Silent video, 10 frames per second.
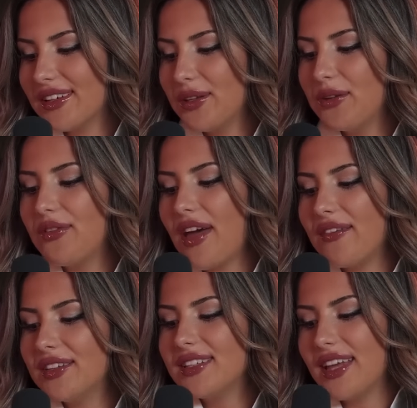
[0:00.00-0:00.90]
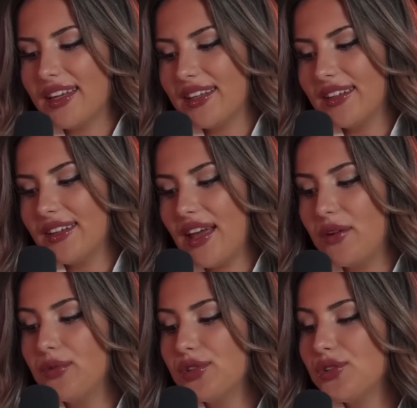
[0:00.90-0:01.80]
you've ever taken,
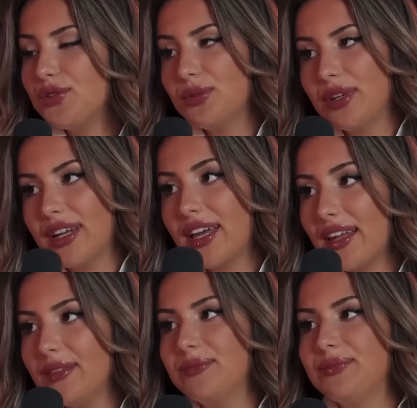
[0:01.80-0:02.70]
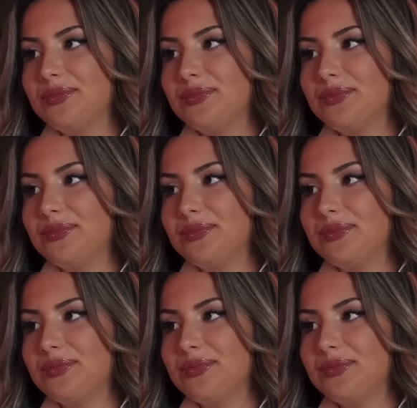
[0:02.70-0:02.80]
and would you do it again?